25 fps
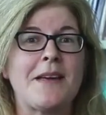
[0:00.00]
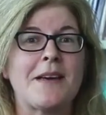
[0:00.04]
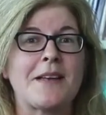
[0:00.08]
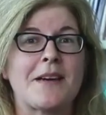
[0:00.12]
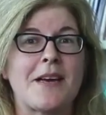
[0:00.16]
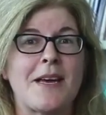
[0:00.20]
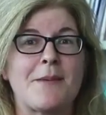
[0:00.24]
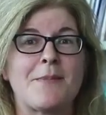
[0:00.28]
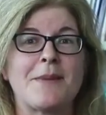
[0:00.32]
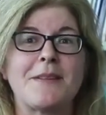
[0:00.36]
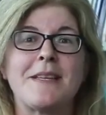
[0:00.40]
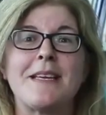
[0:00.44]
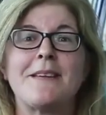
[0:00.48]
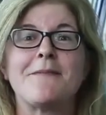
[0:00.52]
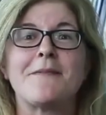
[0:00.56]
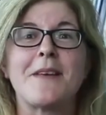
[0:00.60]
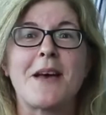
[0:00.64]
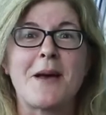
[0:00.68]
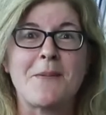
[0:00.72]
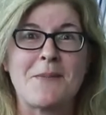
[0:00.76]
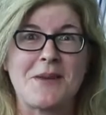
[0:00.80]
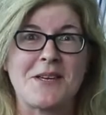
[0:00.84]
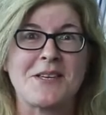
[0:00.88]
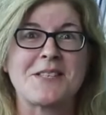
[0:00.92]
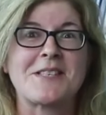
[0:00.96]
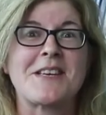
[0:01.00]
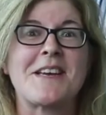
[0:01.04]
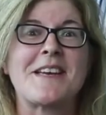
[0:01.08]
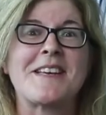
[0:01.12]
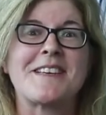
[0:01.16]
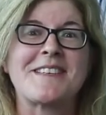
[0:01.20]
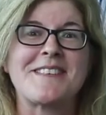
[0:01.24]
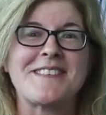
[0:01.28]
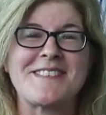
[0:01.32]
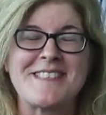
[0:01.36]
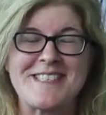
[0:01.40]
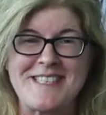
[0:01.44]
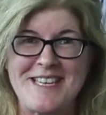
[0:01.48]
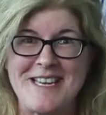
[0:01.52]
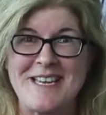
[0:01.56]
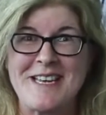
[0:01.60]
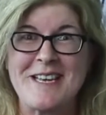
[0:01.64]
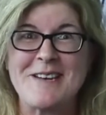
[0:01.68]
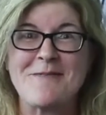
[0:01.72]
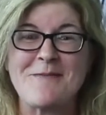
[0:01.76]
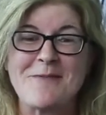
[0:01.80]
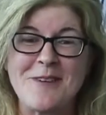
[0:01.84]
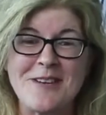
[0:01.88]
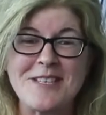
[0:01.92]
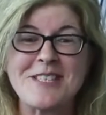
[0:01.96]
and I believe that because I can see it
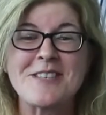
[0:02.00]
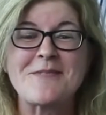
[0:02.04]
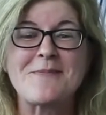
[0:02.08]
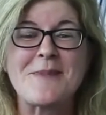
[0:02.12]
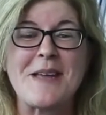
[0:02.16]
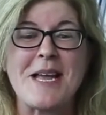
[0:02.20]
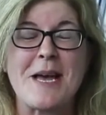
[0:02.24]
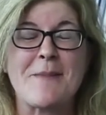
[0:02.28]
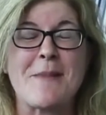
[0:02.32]
in front of me.